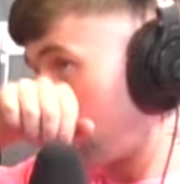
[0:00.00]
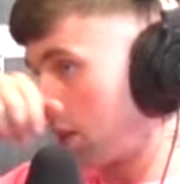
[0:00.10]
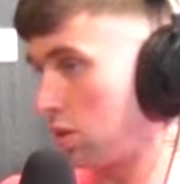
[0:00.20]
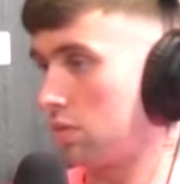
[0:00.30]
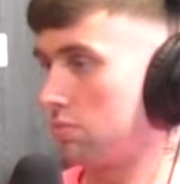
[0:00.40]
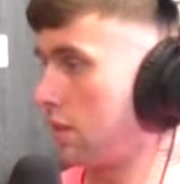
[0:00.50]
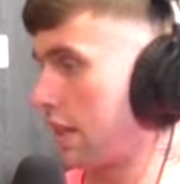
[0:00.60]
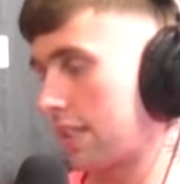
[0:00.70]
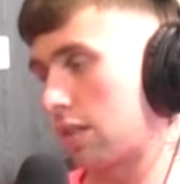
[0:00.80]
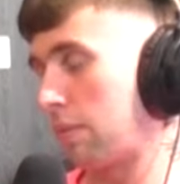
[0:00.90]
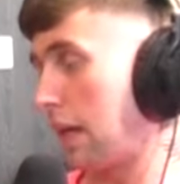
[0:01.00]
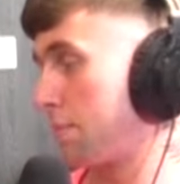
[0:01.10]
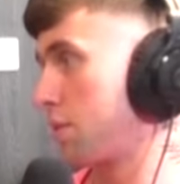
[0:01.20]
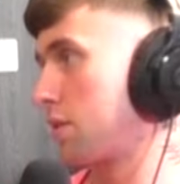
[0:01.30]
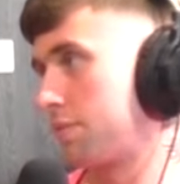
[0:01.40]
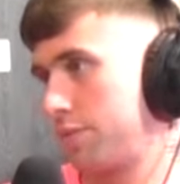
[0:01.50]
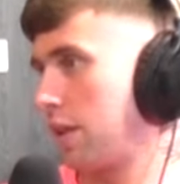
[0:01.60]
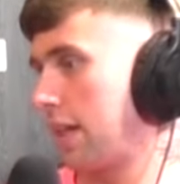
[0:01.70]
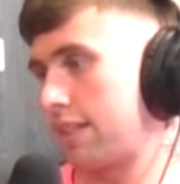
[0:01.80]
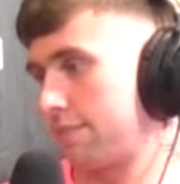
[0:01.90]
so I get some laps,
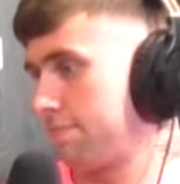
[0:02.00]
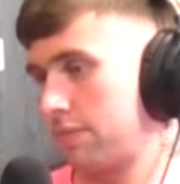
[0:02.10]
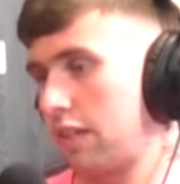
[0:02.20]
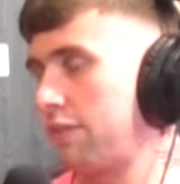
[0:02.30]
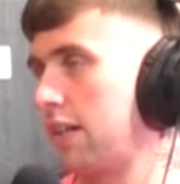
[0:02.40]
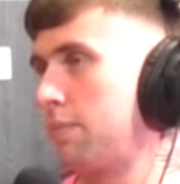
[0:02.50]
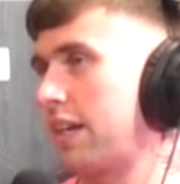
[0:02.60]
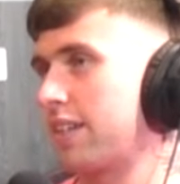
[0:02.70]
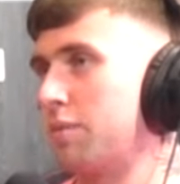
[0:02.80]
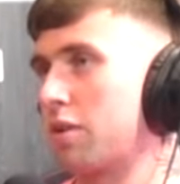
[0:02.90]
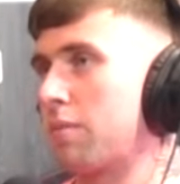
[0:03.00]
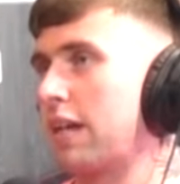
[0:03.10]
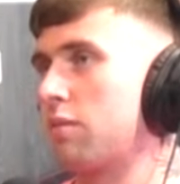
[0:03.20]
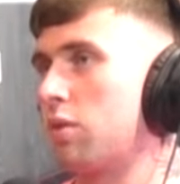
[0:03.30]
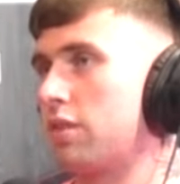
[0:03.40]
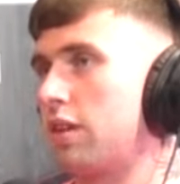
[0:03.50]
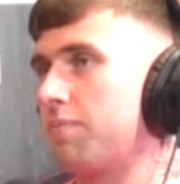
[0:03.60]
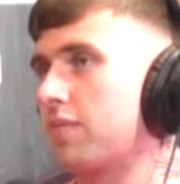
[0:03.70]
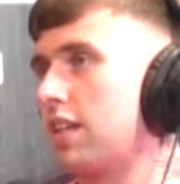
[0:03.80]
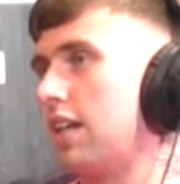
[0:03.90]
try and get a feeling back on a motorbike and
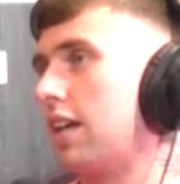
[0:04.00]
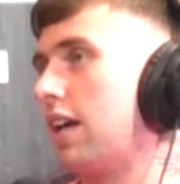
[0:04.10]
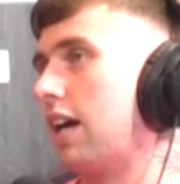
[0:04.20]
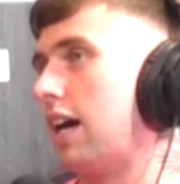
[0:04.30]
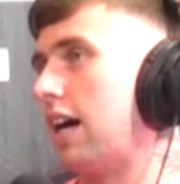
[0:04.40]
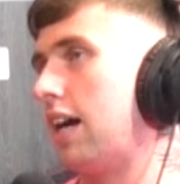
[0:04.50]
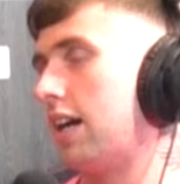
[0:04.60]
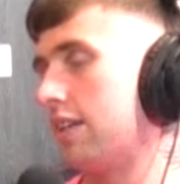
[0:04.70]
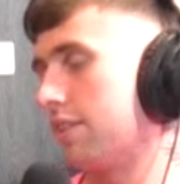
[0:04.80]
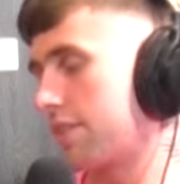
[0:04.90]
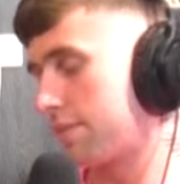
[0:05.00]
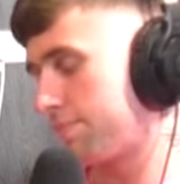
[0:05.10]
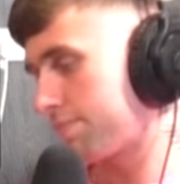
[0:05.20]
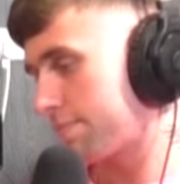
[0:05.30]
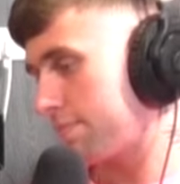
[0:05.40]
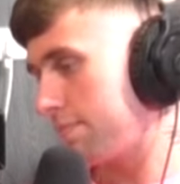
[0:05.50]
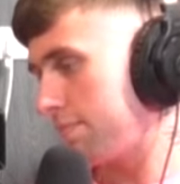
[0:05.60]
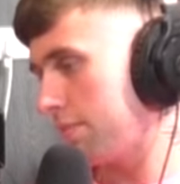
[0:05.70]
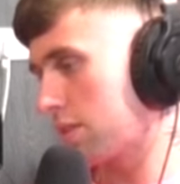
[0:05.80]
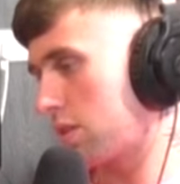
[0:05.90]
whatnot, and
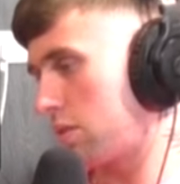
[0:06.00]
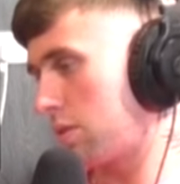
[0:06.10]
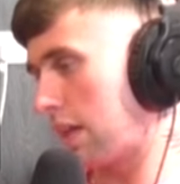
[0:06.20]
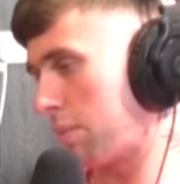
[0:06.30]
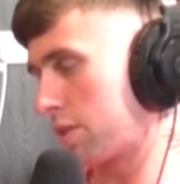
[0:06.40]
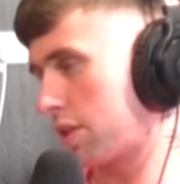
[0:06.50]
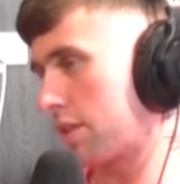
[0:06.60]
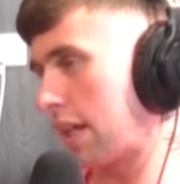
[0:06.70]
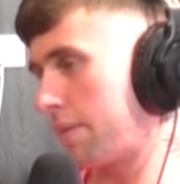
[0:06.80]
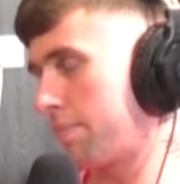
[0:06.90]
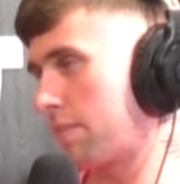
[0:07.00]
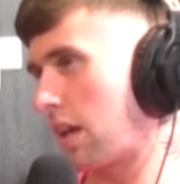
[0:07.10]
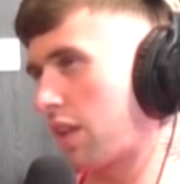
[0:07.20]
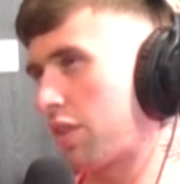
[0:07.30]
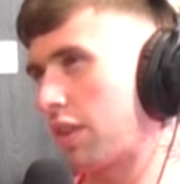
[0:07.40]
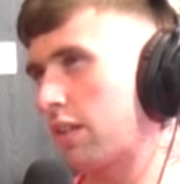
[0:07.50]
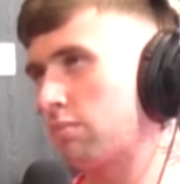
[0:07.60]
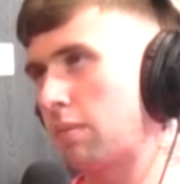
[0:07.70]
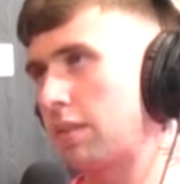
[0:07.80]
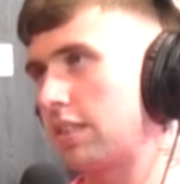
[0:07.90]
so it was just him, and I think
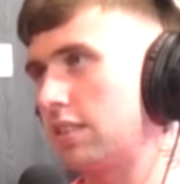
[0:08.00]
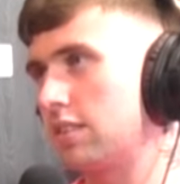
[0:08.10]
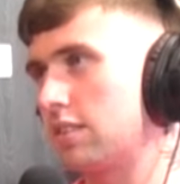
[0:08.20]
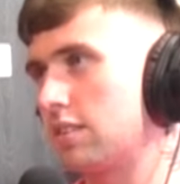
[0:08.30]
maybe